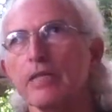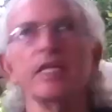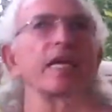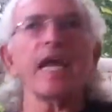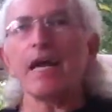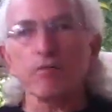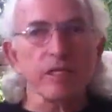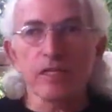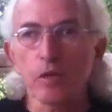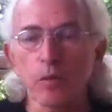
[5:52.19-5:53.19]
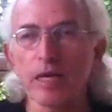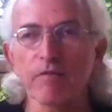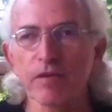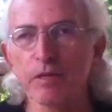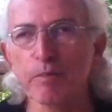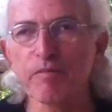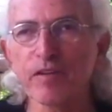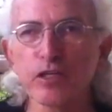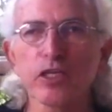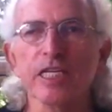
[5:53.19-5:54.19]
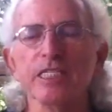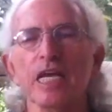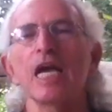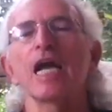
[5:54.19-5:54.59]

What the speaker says: accountant or whatever your profession is?